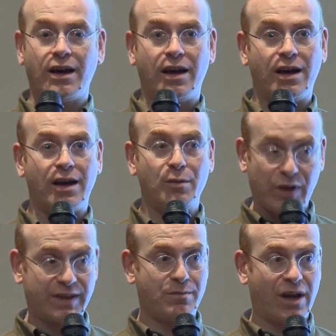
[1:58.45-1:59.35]
uh,
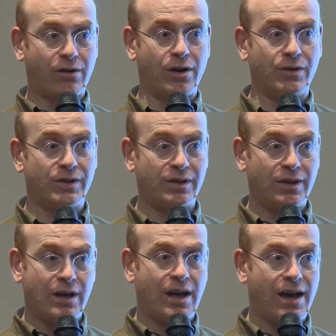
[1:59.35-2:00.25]
implicit macros
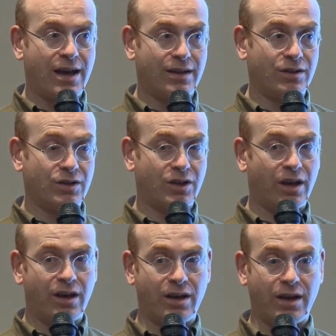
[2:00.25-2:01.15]
and,
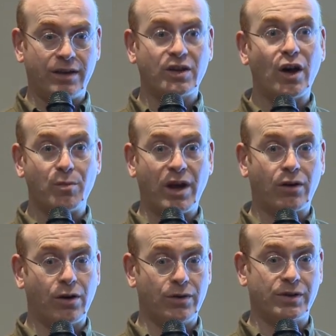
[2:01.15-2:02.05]
and type
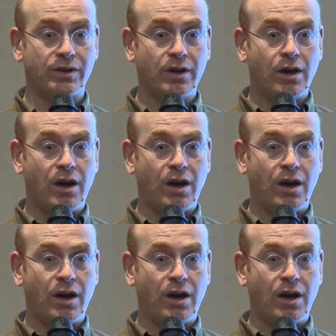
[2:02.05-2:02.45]
macros,